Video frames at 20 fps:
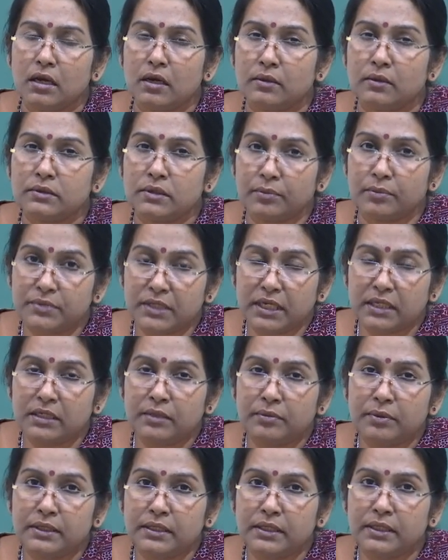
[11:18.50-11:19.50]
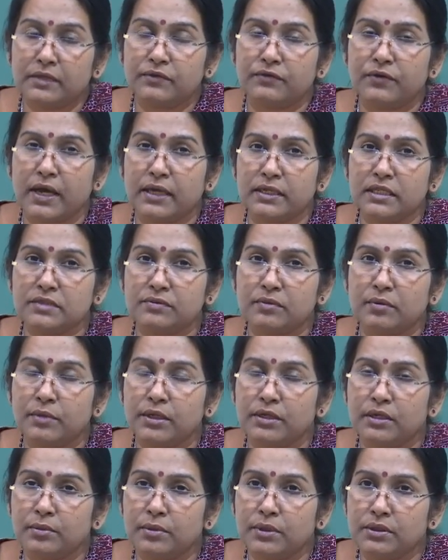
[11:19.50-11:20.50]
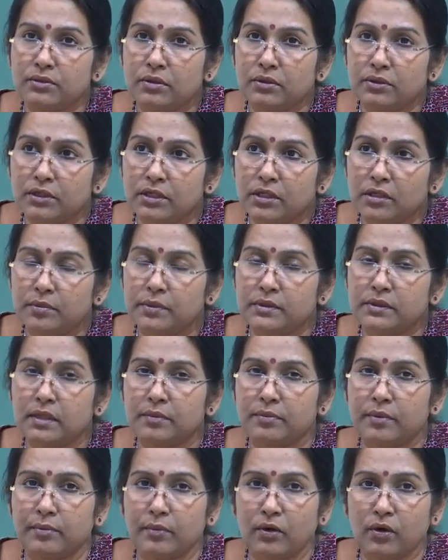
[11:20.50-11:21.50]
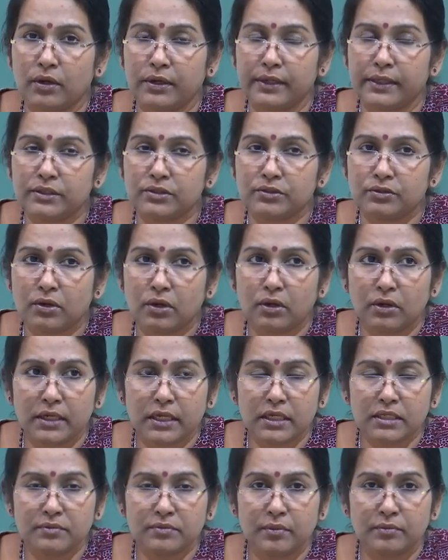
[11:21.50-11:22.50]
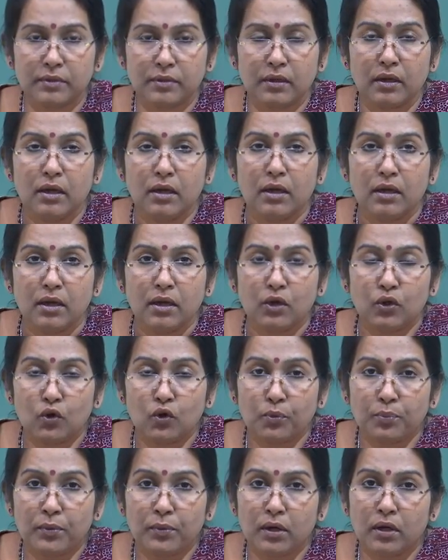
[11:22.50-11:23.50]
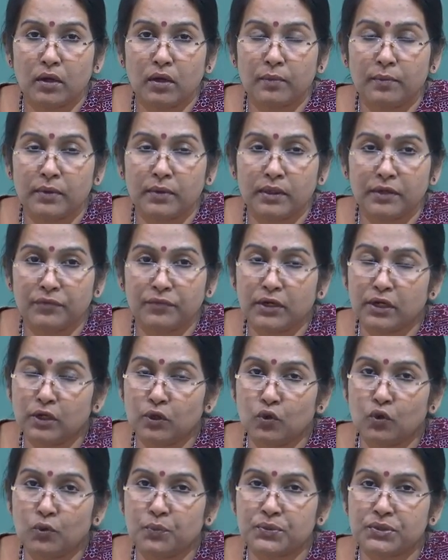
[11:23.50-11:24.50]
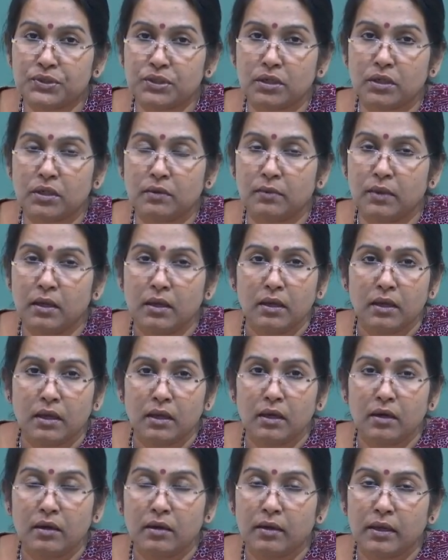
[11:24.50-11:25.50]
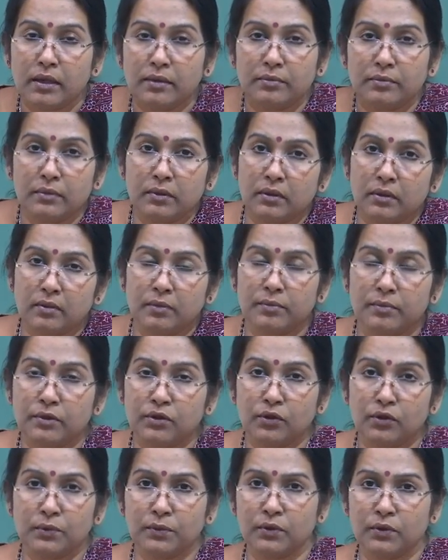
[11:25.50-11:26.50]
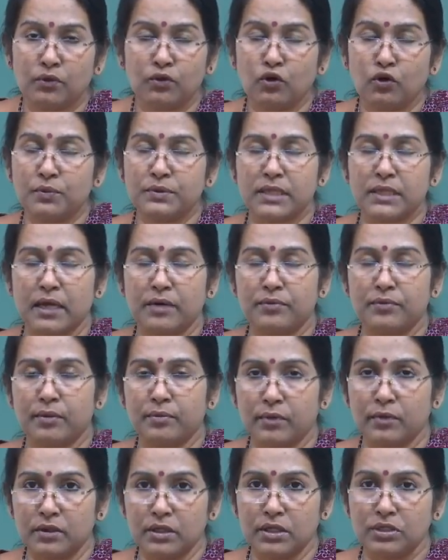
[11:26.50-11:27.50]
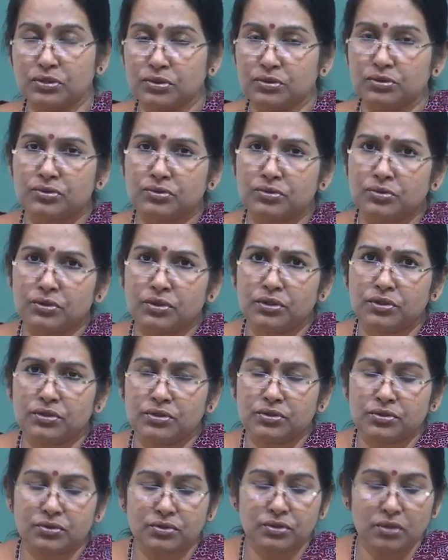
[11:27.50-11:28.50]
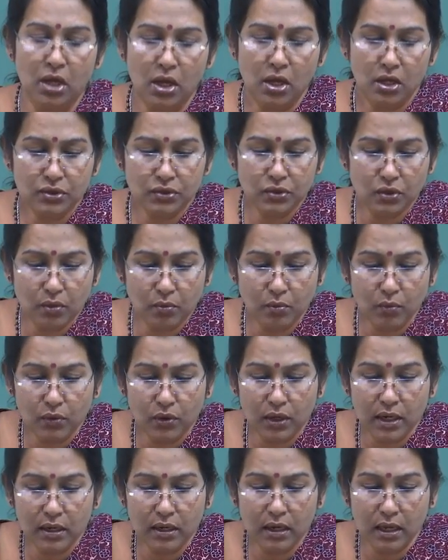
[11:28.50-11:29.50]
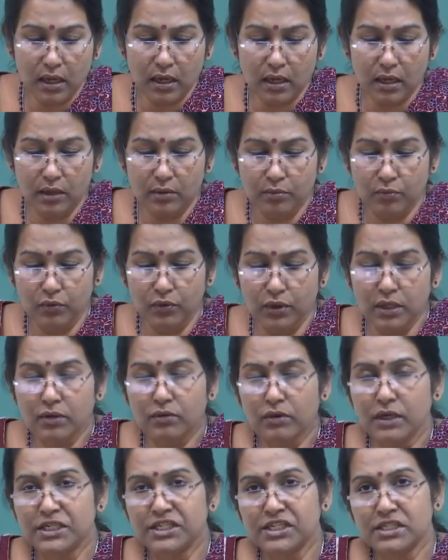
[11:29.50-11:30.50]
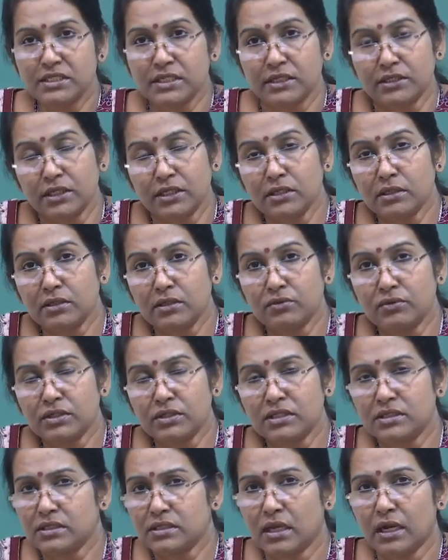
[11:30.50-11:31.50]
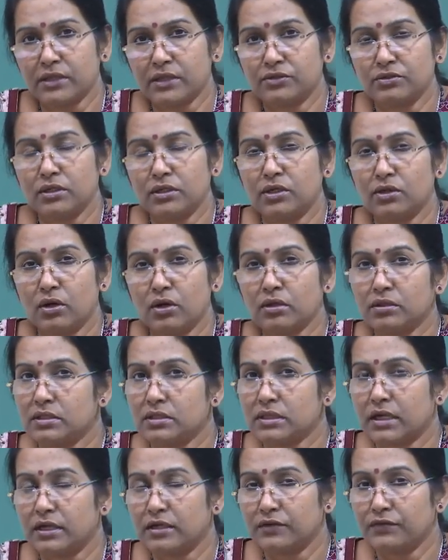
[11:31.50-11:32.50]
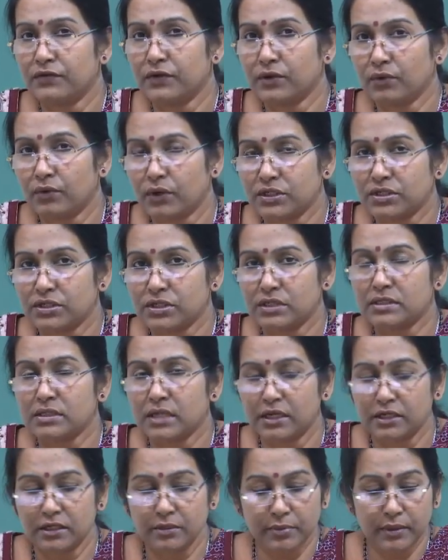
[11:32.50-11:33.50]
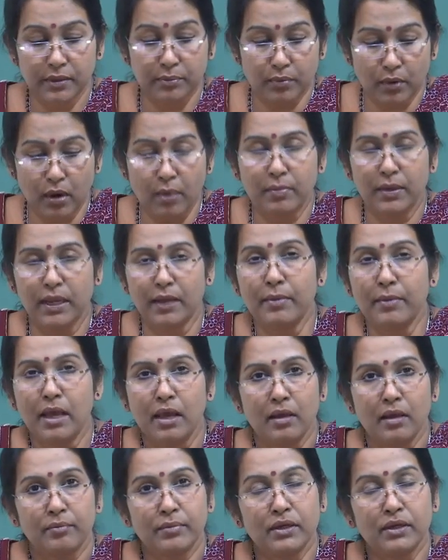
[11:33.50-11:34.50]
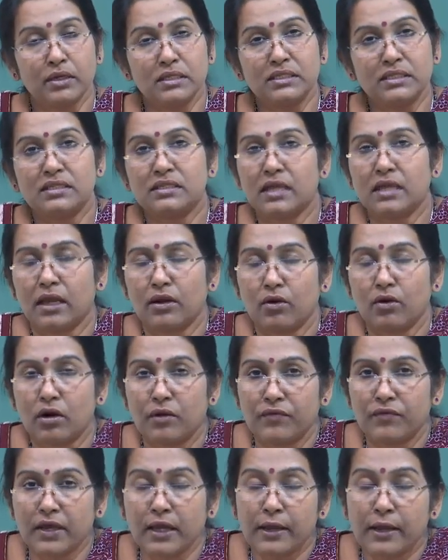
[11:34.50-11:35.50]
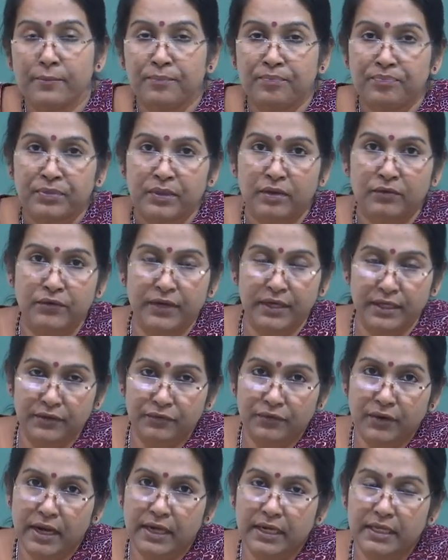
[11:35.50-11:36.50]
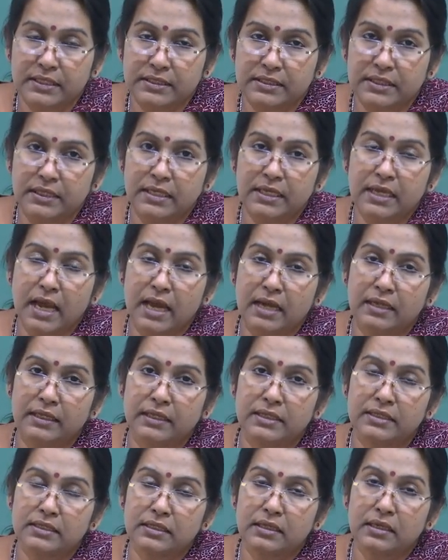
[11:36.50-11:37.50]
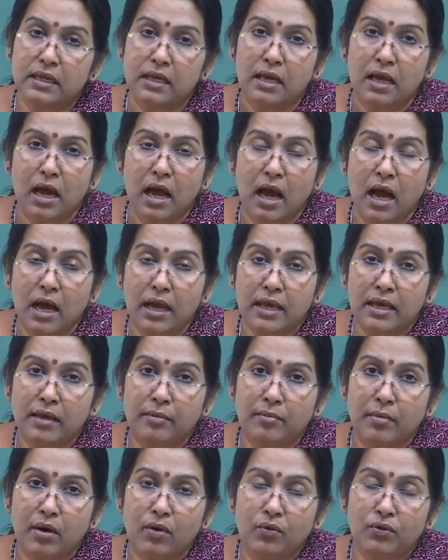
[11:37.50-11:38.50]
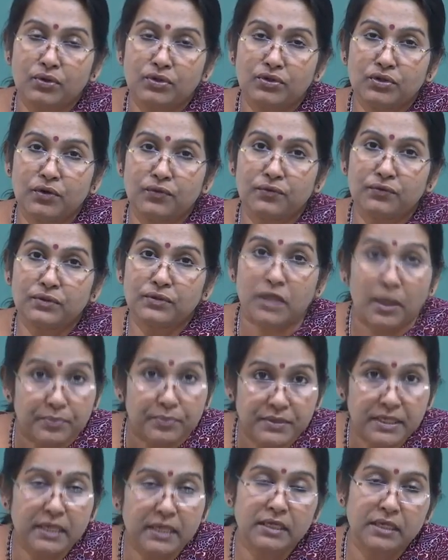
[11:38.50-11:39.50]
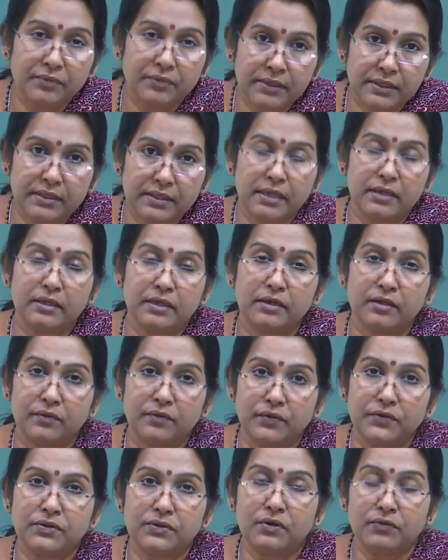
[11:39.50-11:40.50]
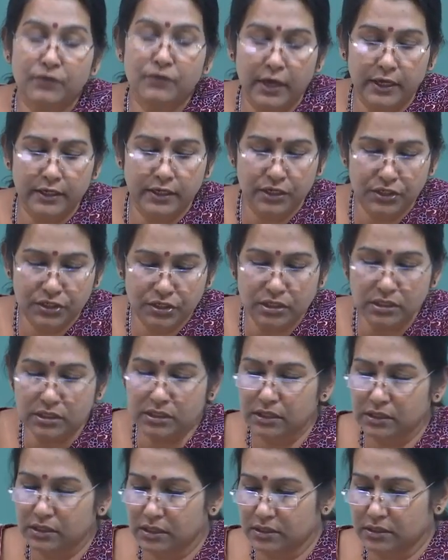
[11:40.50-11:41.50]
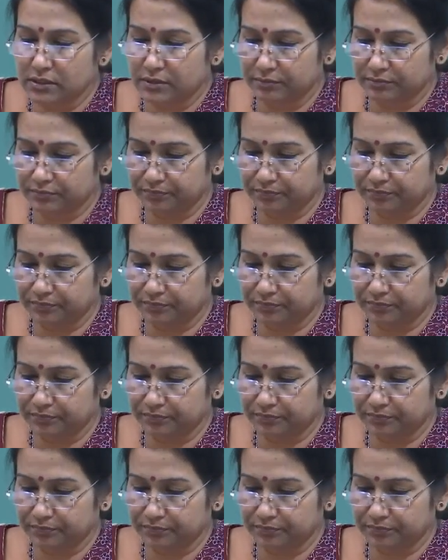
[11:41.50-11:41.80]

subjectivity, it varies from individual to individual, from context to context, from the group, different groups groups, and from institution to institution. So, moral questions, ethical questions are actually not the scientific questions, scientific problem, because it cannot be verified easily, and there is a high amount of subjectivity and individual variations in this.